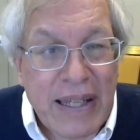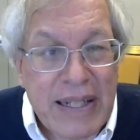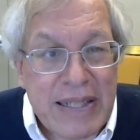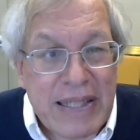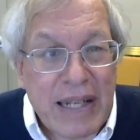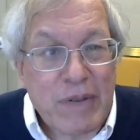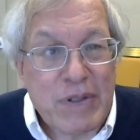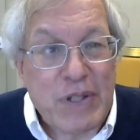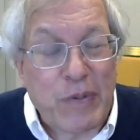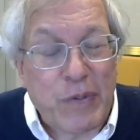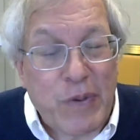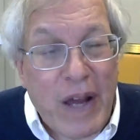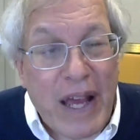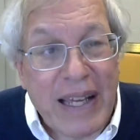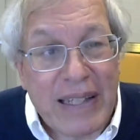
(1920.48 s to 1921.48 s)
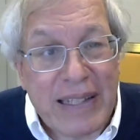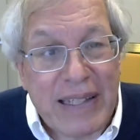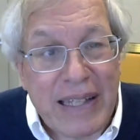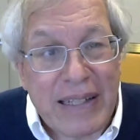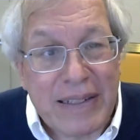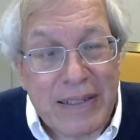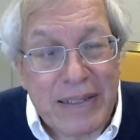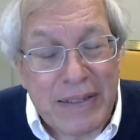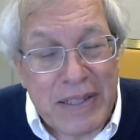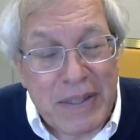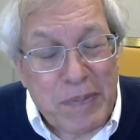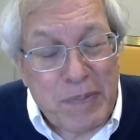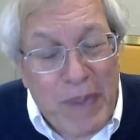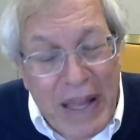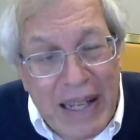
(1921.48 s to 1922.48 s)
And he said he was afraid that
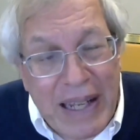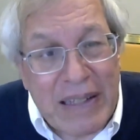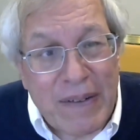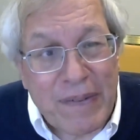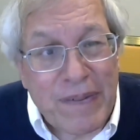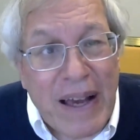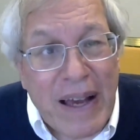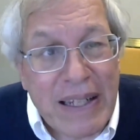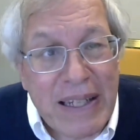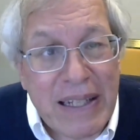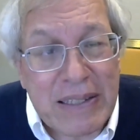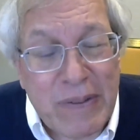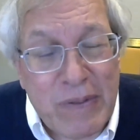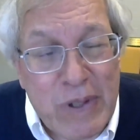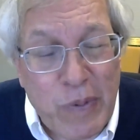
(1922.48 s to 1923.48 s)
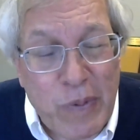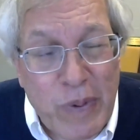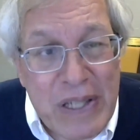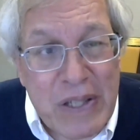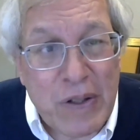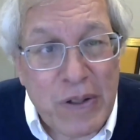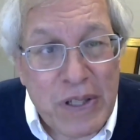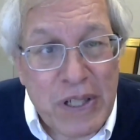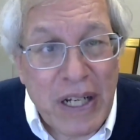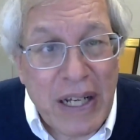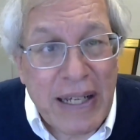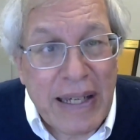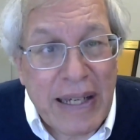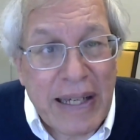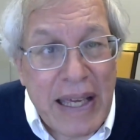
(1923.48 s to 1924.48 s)
depending on the findings of his research,
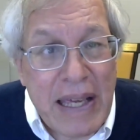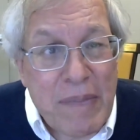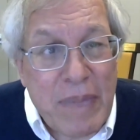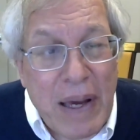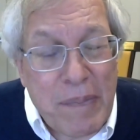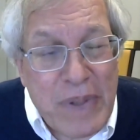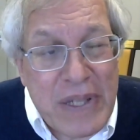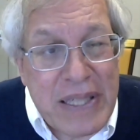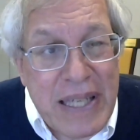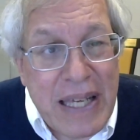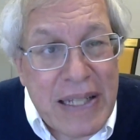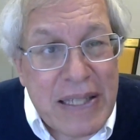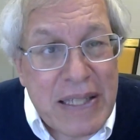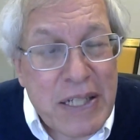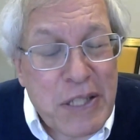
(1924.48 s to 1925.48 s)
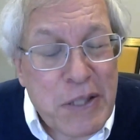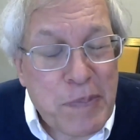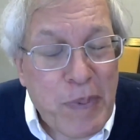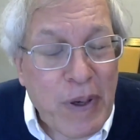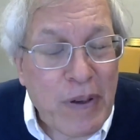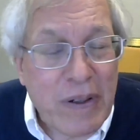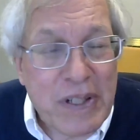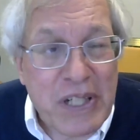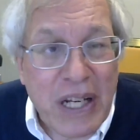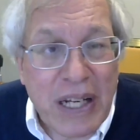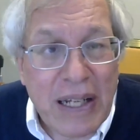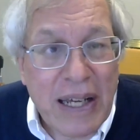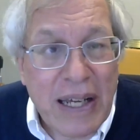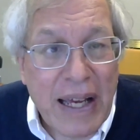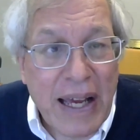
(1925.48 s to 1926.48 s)
he might be seen as
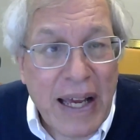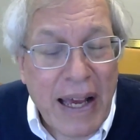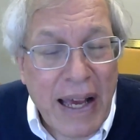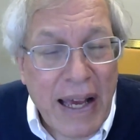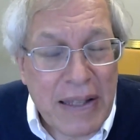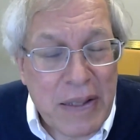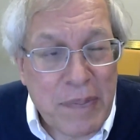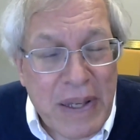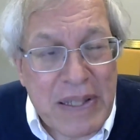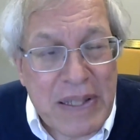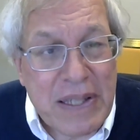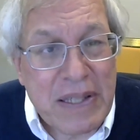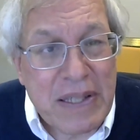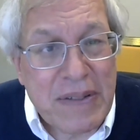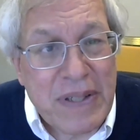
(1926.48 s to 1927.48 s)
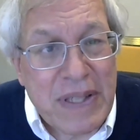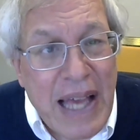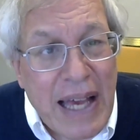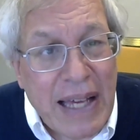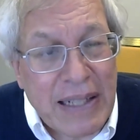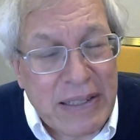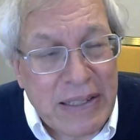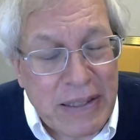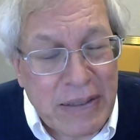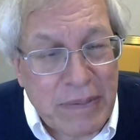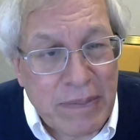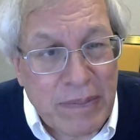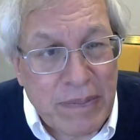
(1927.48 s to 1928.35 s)
disparaging on the basis of sex.